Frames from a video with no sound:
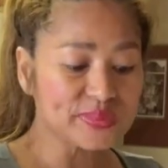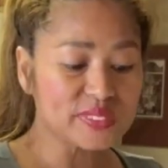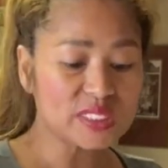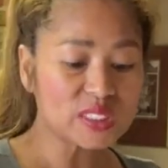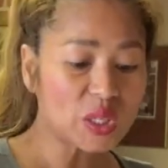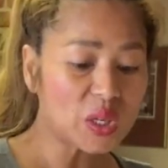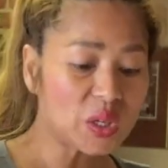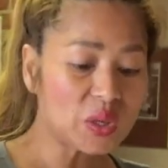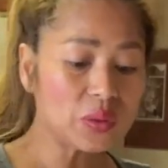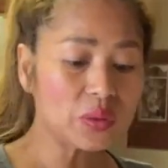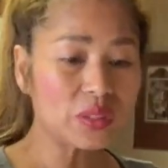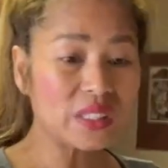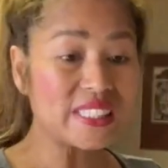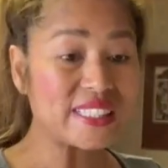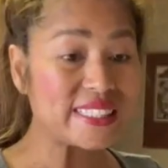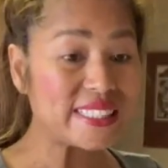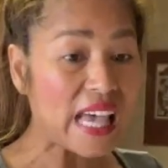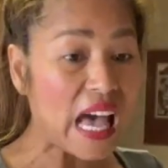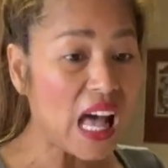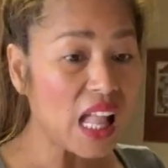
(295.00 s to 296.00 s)
So
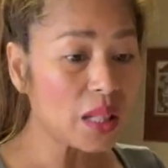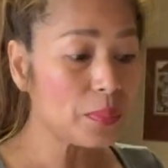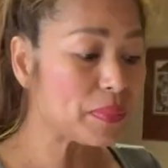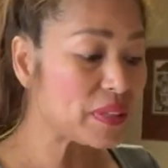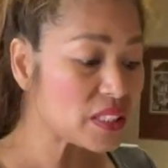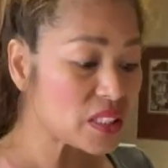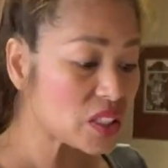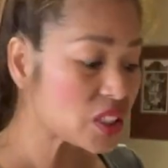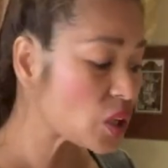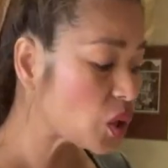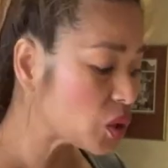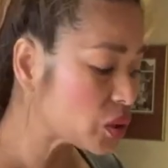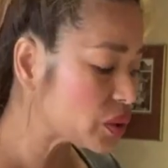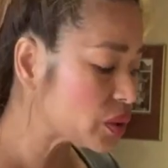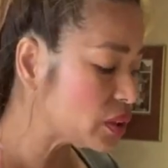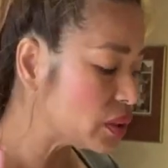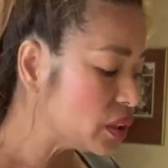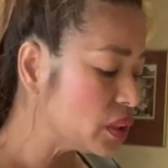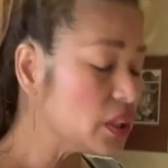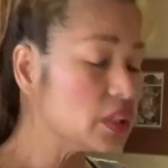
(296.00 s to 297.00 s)
sal means salt.
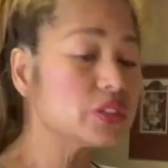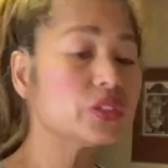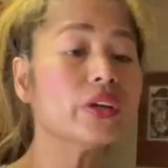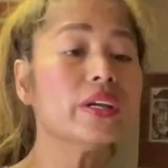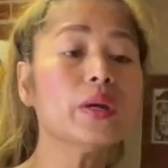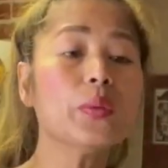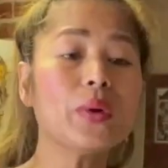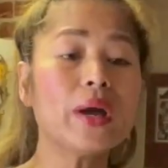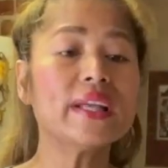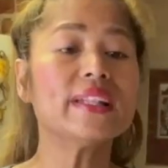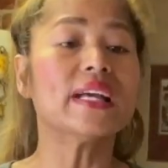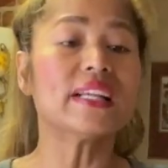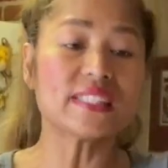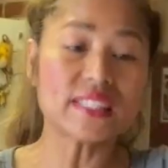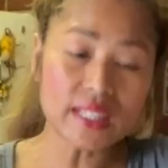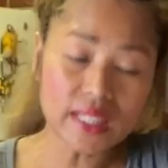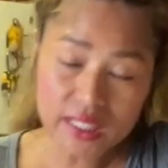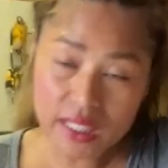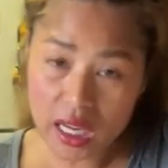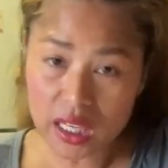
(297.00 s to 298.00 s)
So anyway, that's
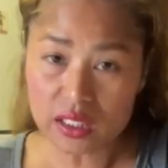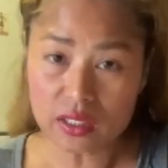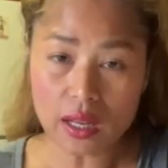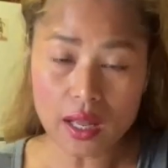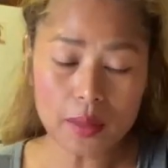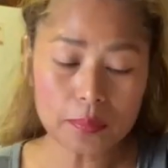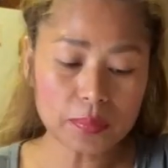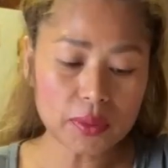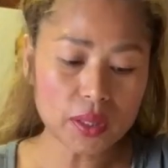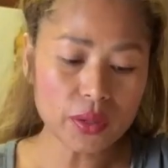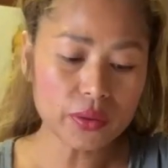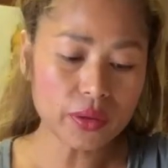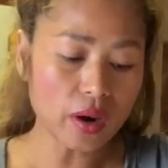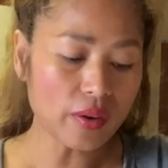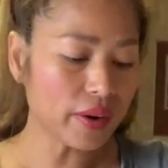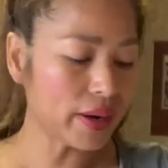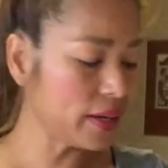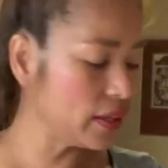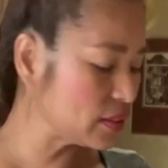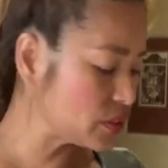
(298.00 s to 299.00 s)
another upload. All
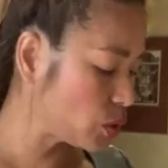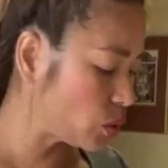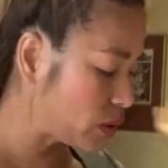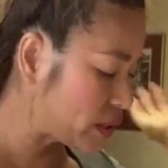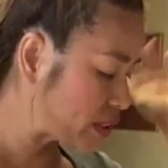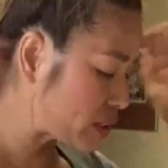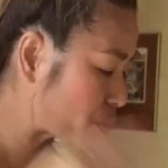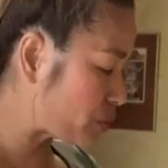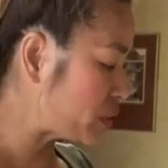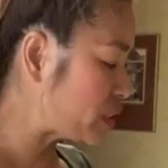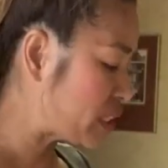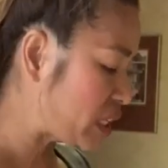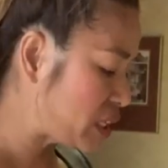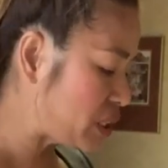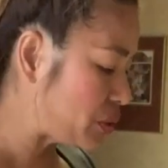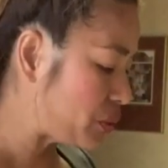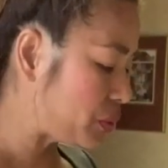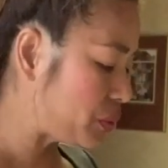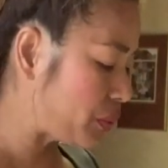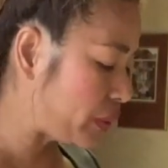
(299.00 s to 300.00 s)
right, so let's
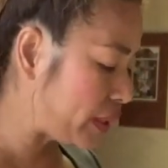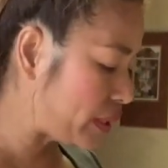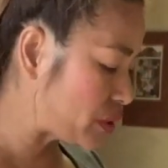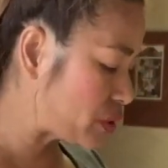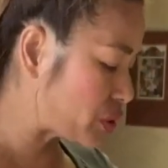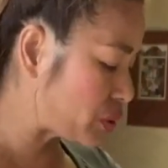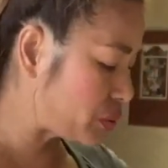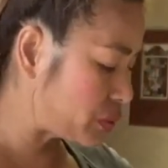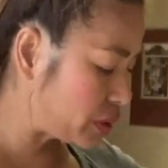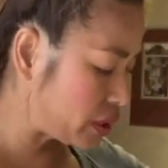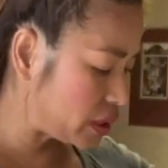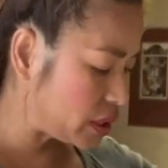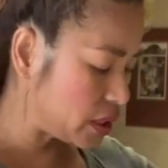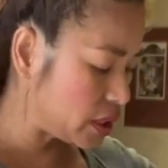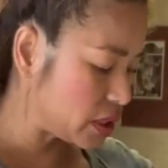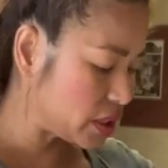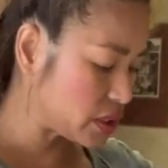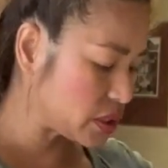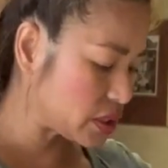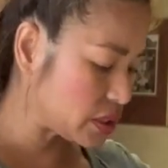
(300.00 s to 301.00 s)
continue into
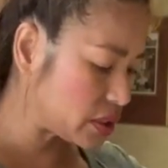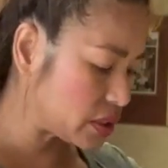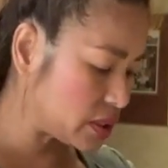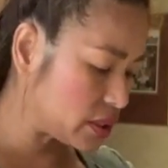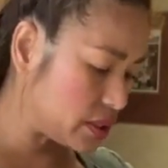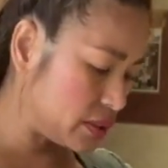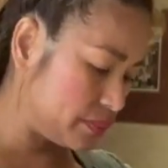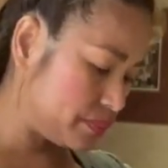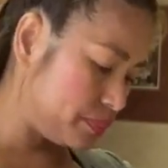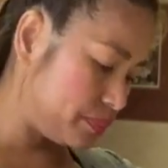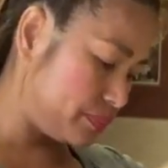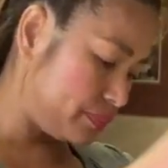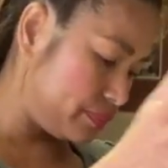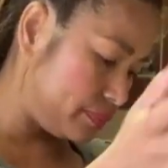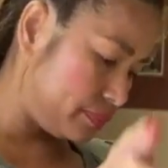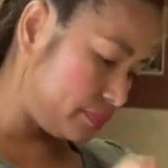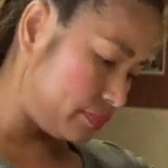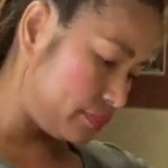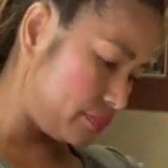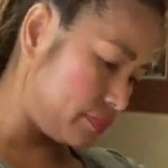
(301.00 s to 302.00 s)
this
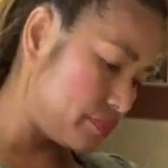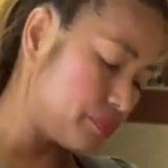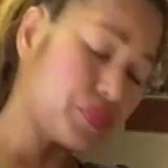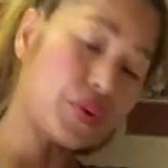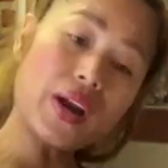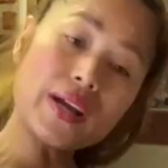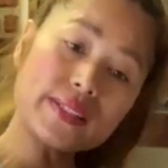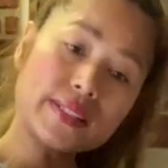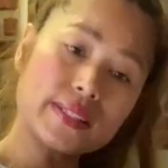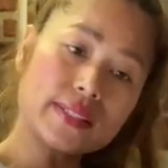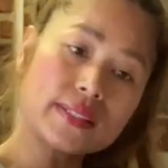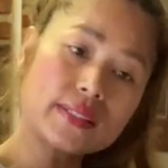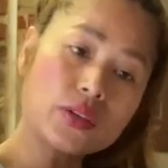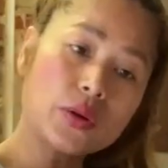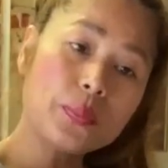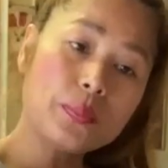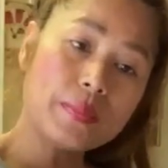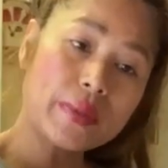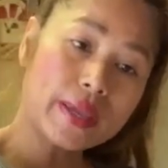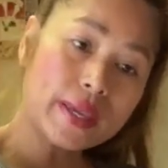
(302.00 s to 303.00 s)
process
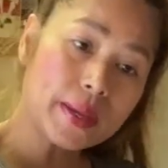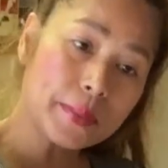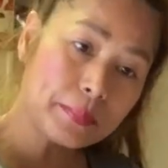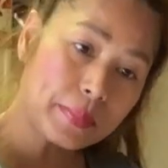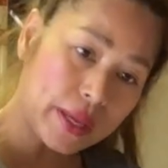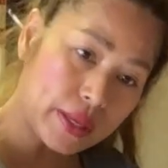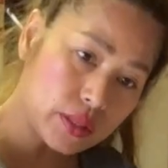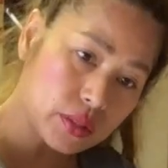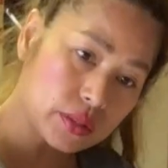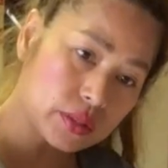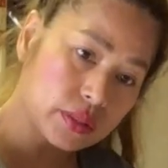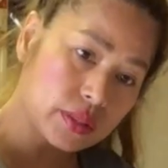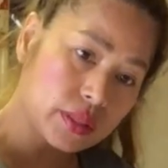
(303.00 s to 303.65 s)
of making bagel.